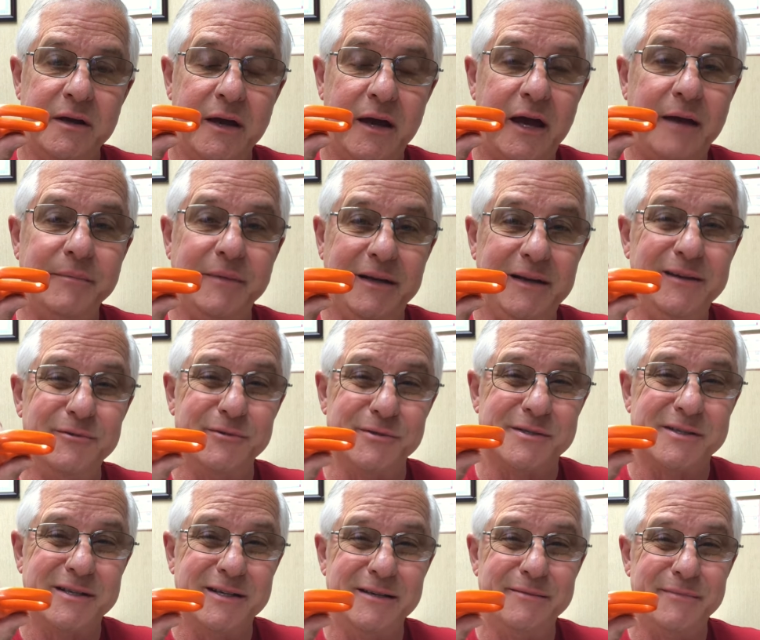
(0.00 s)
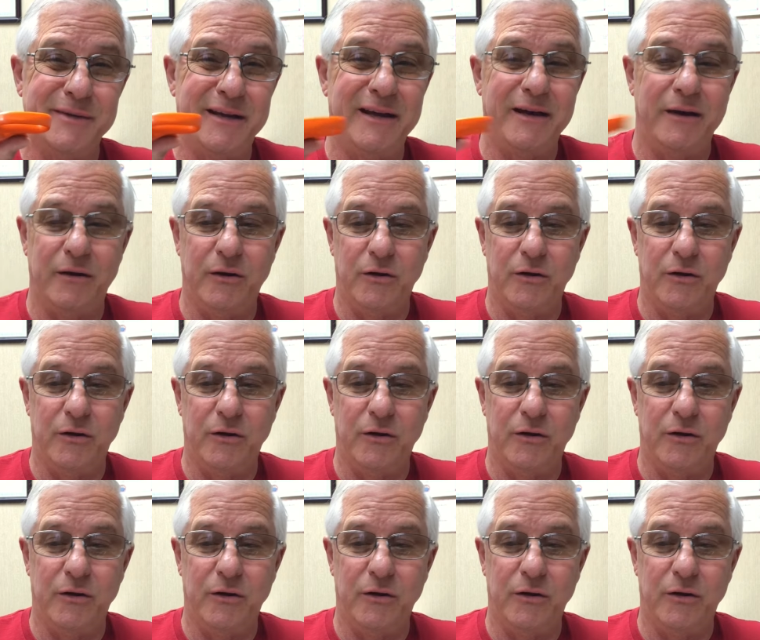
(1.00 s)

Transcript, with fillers: I mean, it was coming out